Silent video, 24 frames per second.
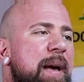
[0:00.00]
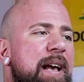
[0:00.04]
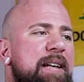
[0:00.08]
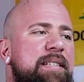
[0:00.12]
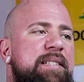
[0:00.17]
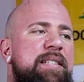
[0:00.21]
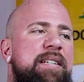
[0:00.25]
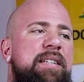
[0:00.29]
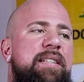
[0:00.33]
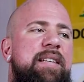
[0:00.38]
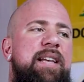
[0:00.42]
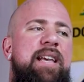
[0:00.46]

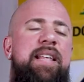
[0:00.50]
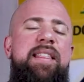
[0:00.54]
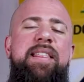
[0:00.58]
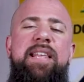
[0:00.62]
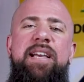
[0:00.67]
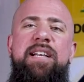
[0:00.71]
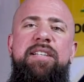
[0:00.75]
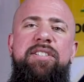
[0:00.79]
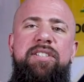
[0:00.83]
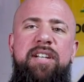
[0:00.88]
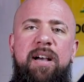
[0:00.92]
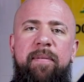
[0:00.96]
Basically,
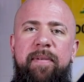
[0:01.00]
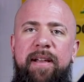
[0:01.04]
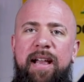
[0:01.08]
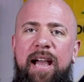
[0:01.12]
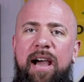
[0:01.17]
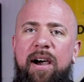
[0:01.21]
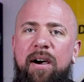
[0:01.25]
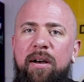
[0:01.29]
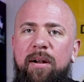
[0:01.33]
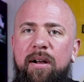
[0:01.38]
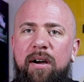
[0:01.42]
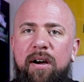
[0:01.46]
things coming
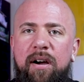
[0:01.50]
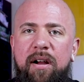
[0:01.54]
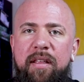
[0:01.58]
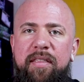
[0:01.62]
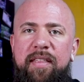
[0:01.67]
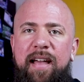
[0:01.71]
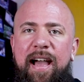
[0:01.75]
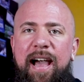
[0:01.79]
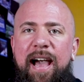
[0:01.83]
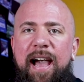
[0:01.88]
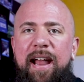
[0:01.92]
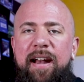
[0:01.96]
out are
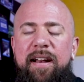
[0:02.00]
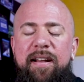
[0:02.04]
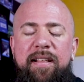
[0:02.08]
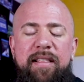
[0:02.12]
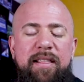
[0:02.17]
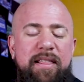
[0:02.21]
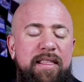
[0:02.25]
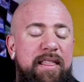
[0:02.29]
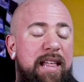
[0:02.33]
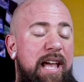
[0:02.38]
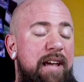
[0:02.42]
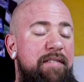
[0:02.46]
that
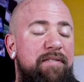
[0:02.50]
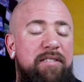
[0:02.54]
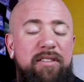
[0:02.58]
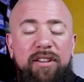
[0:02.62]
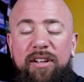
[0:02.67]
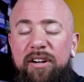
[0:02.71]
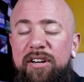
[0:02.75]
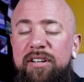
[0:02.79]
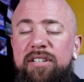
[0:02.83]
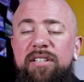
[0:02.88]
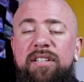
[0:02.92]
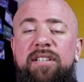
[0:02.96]
they've
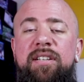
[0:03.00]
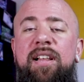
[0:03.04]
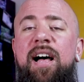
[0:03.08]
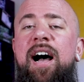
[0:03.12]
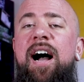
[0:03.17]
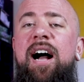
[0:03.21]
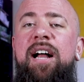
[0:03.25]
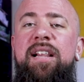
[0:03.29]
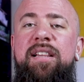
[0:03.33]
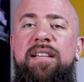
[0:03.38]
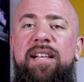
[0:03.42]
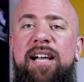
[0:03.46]
learned a
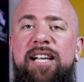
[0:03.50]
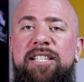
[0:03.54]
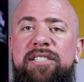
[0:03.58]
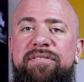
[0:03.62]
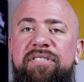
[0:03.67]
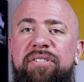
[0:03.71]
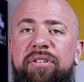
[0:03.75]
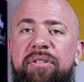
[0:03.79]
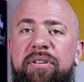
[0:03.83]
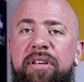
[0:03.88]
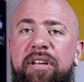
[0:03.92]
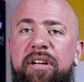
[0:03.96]
lot in the last
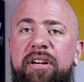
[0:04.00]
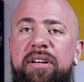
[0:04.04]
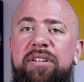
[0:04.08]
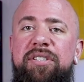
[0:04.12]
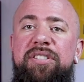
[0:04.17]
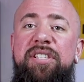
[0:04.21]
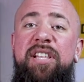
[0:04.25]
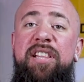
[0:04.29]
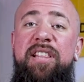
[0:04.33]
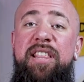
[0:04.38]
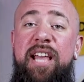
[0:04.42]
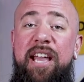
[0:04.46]
few
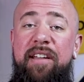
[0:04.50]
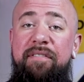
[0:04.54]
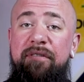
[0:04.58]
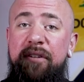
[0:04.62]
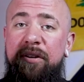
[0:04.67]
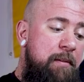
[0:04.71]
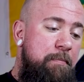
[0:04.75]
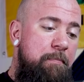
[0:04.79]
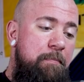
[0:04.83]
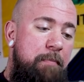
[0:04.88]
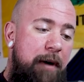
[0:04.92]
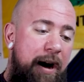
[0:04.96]
years.
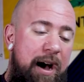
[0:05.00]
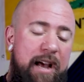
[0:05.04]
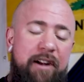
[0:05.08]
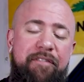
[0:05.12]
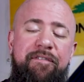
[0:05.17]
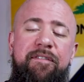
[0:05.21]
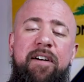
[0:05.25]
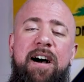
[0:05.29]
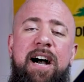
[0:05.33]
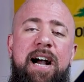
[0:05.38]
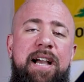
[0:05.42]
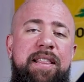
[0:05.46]
They've
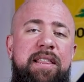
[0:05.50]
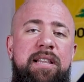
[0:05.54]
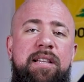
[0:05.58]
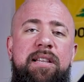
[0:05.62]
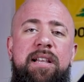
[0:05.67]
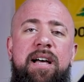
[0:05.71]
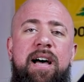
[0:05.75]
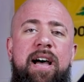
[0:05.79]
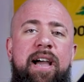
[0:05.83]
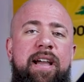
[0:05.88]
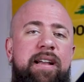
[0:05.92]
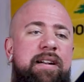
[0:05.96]
modified the
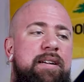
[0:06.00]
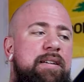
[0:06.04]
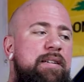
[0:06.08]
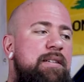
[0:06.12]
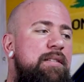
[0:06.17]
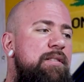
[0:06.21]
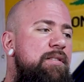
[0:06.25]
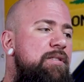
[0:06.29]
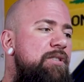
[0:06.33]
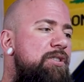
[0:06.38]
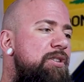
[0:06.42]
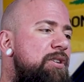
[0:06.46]
line
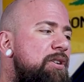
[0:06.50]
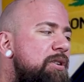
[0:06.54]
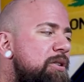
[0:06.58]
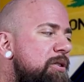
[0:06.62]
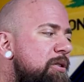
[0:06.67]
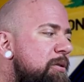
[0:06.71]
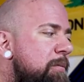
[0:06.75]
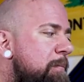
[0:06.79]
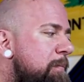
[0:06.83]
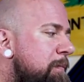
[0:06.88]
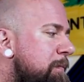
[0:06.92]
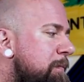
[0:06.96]
to